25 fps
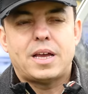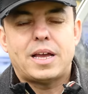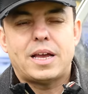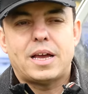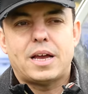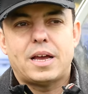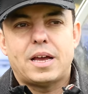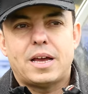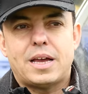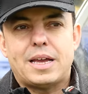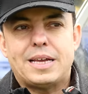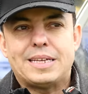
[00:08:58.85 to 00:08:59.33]

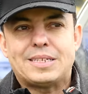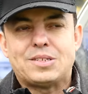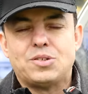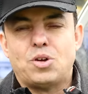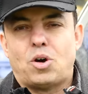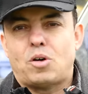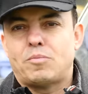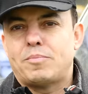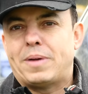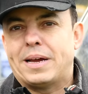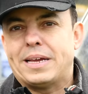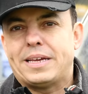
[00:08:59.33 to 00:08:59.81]
uh, is
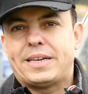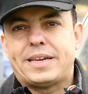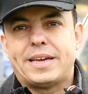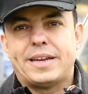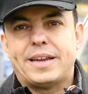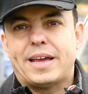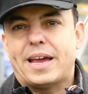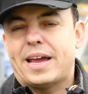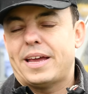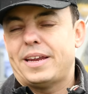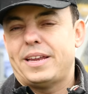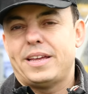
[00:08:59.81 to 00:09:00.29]
not making
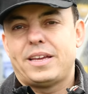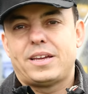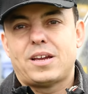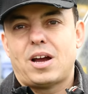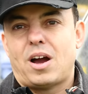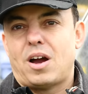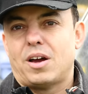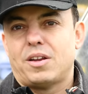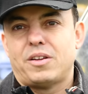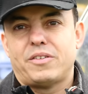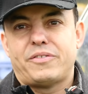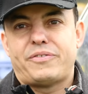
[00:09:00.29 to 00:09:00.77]
it any
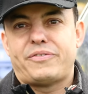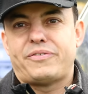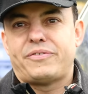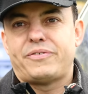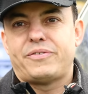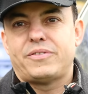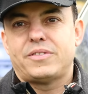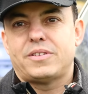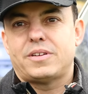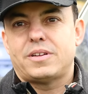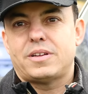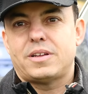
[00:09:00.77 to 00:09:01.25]
kind
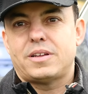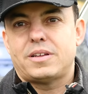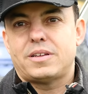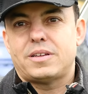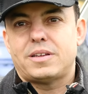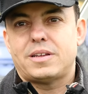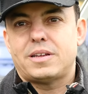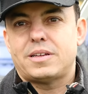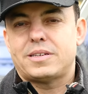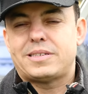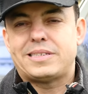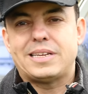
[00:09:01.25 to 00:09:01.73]
of
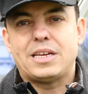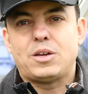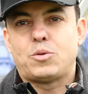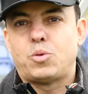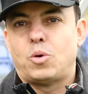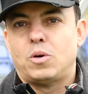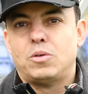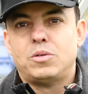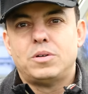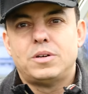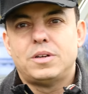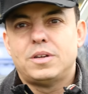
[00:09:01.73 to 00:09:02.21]

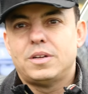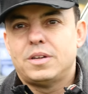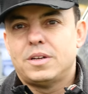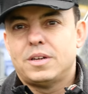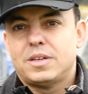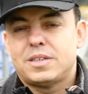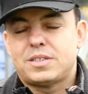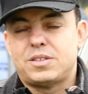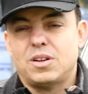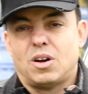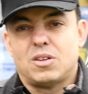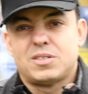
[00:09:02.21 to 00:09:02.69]
sequel.
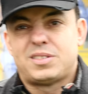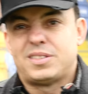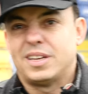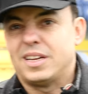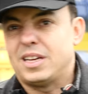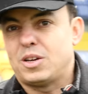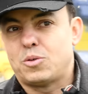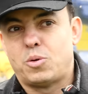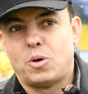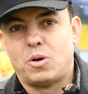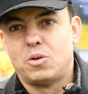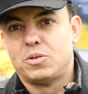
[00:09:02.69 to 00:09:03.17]
It's not a
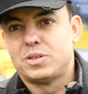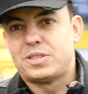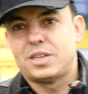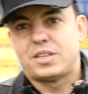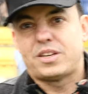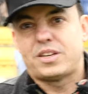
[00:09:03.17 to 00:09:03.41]
sequel. It's a